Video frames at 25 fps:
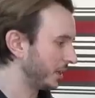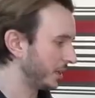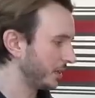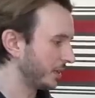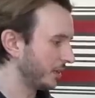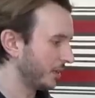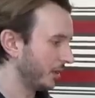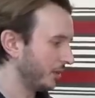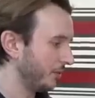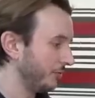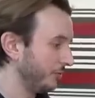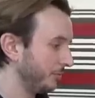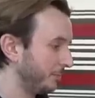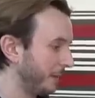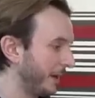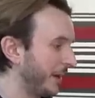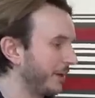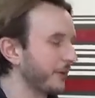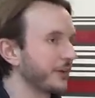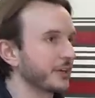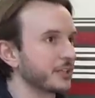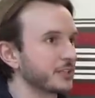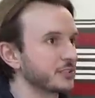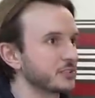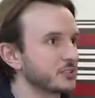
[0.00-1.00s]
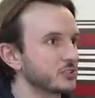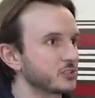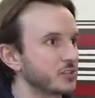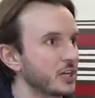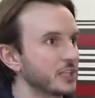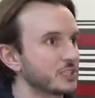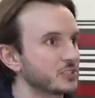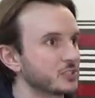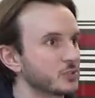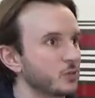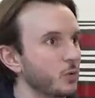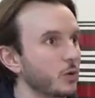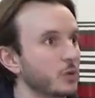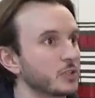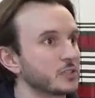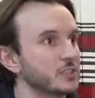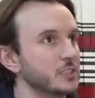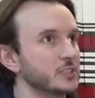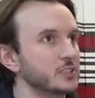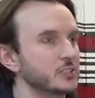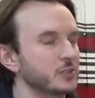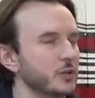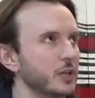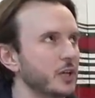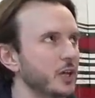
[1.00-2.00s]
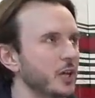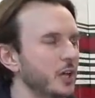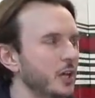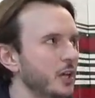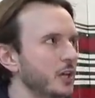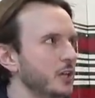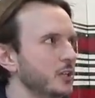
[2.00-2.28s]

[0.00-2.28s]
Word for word: kind of load bearing and stress qualities mm-hmm. to it.